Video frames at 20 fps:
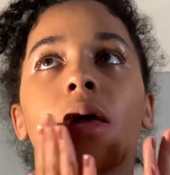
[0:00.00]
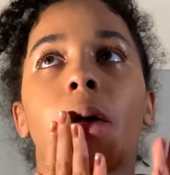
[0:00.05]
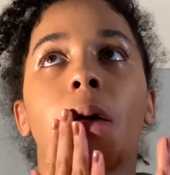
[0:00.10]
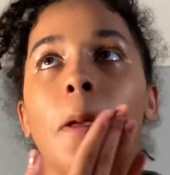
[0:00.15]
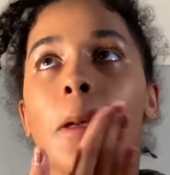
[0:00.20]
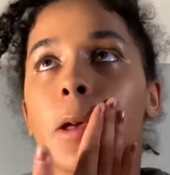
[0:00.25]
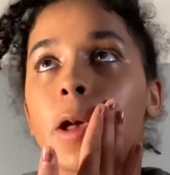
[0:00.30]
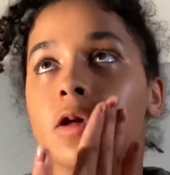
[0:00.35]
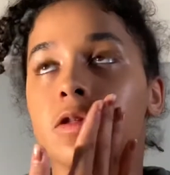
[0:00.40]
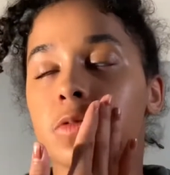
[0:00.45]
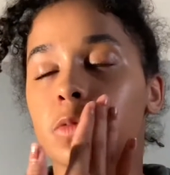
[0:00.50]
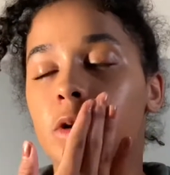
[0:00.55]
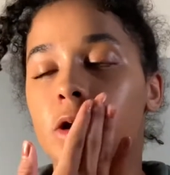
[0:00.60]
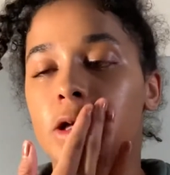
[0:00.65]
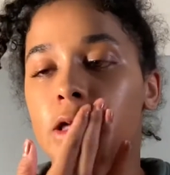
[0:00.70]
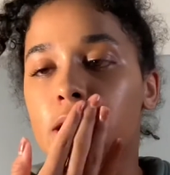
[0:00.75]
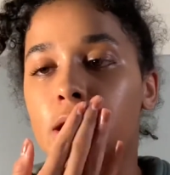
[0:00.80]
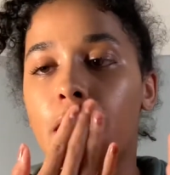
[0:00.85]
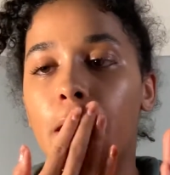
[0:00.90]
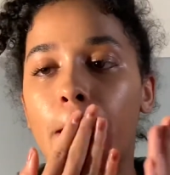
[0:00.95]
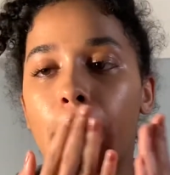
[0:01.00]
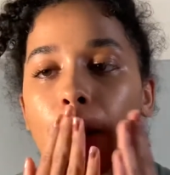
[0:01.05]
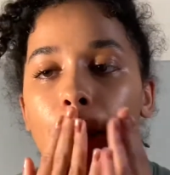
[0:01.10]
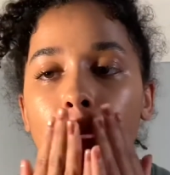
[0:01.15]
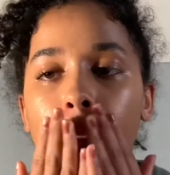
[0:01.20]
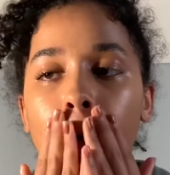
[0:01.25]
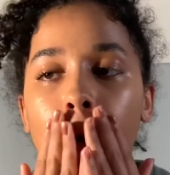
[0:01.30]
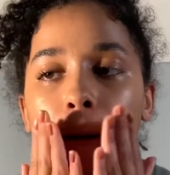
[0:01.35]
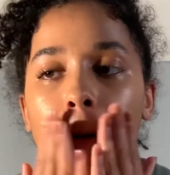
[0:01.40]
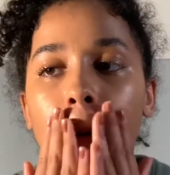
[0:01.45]
Because we're
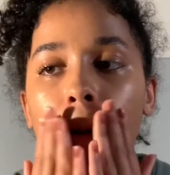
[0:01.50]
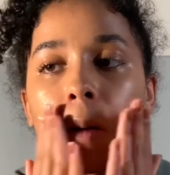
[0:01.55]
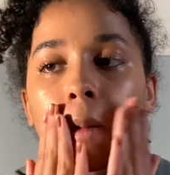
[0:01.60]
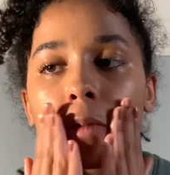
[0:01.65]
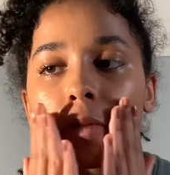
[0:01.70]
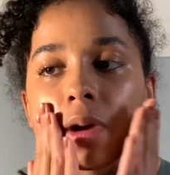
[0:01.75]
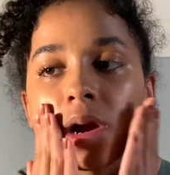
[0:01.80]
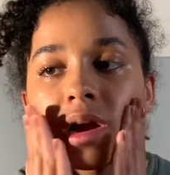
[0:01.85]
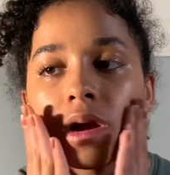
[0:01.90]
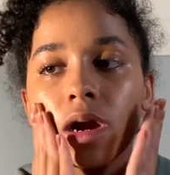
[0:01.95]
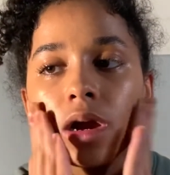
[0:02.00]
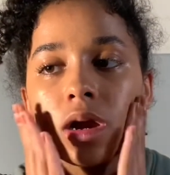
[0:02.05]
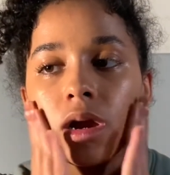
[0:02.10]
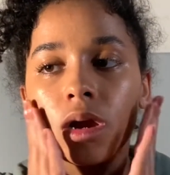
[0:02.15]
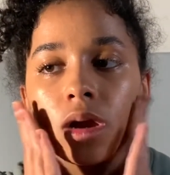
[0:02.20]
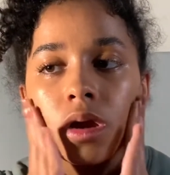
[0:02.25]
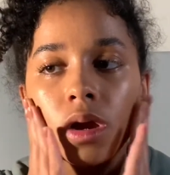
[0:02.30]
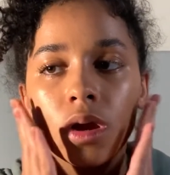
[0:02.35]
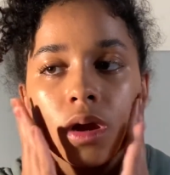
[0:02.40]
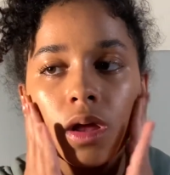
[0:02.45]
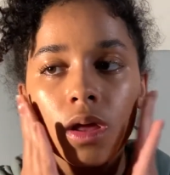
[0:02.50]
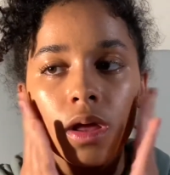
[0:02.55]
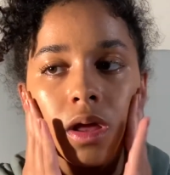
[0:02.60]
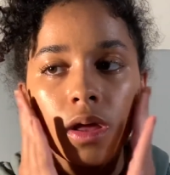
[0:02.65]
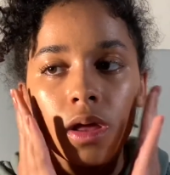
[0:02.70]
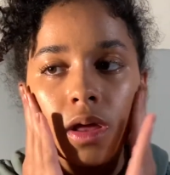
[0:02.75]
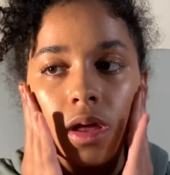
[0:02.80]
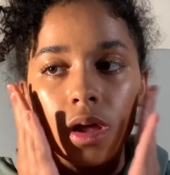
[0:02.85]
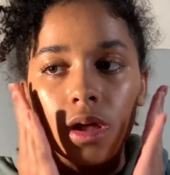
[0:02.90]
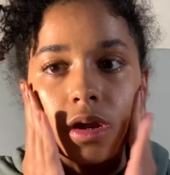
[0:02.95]
young, we're an
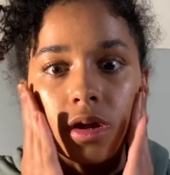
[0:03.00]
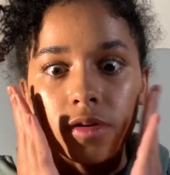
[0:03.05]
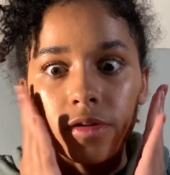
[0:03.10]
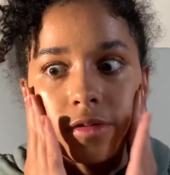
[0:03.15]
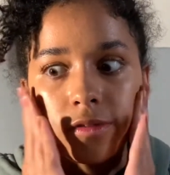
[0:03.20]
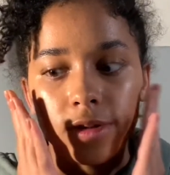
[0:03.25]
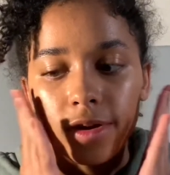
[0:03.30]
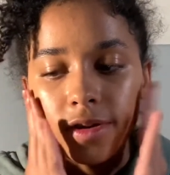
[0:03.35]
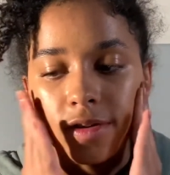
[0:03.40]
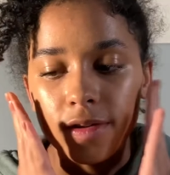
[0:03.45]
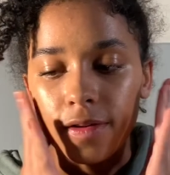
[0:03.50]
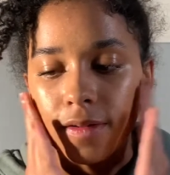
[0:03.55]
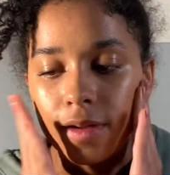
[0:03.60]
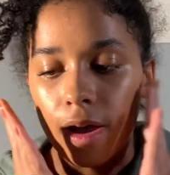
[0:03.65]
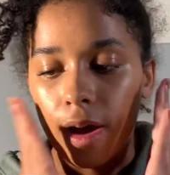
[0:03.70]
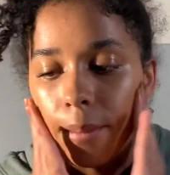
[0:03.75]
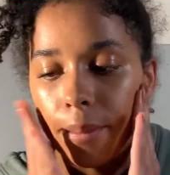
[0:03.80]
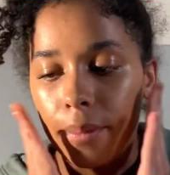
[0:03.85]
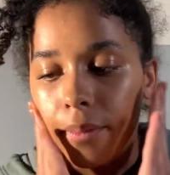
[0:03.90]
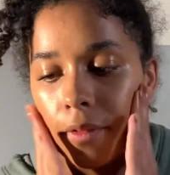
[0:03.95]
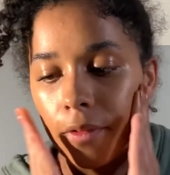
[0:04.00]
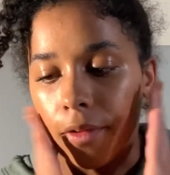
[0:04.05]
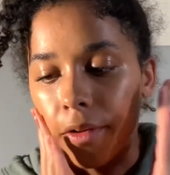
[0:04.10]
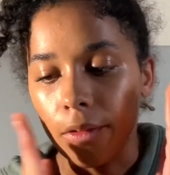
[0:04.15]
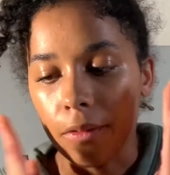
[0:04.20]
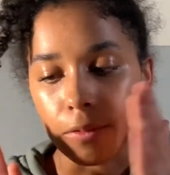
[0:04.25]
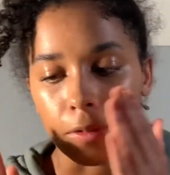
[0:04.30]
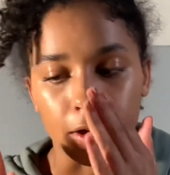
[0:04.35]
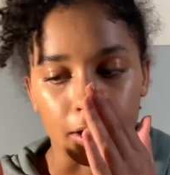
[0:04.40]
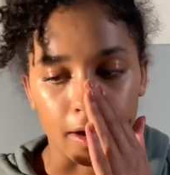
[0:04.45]
interracial couple,
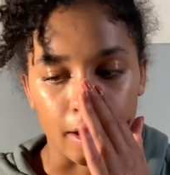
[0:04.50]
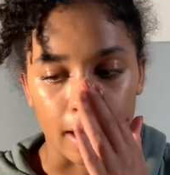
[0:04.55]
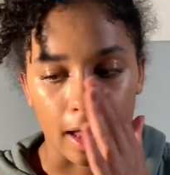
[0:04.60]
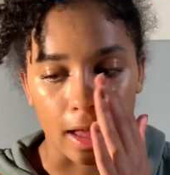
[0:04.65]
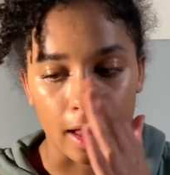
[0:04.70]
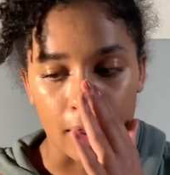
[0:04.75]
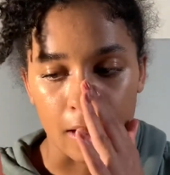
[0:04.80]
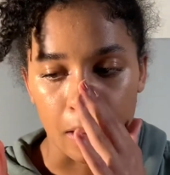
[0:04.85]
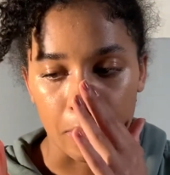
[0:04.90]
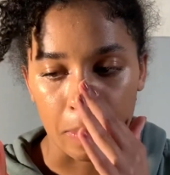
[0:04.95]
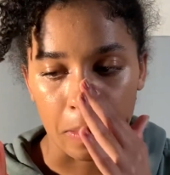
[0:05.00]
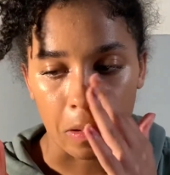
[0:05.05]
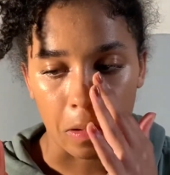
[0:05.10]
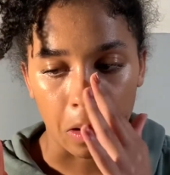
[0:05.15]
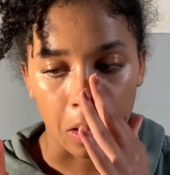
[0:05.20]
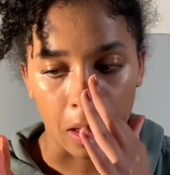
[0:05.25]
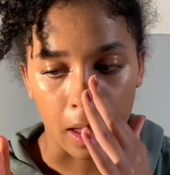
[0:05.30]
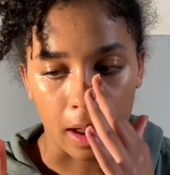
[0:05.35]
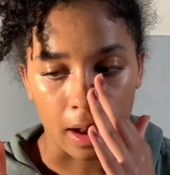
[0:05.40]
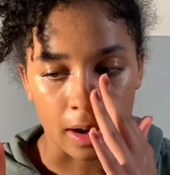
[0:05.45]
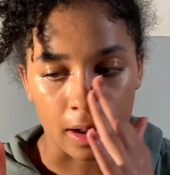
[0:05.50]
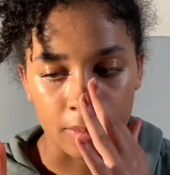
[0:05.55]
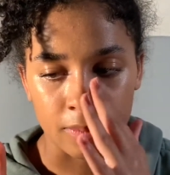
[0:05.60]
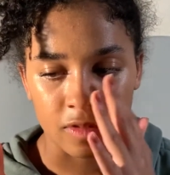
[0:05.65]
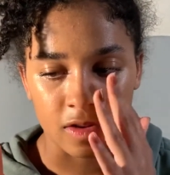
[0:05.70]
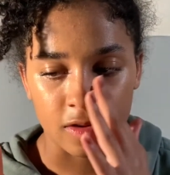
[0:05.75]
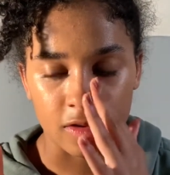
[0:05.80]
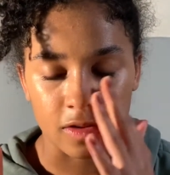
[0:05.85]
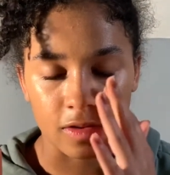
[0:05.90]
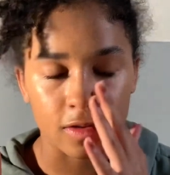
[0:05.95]
we're a gay couple, and I'm
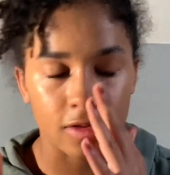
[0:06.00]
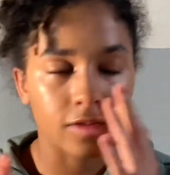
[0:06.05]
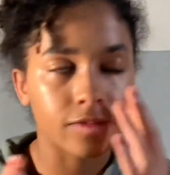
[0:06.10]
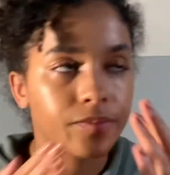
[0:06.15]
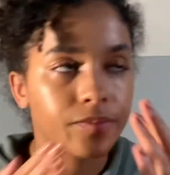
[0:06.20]
just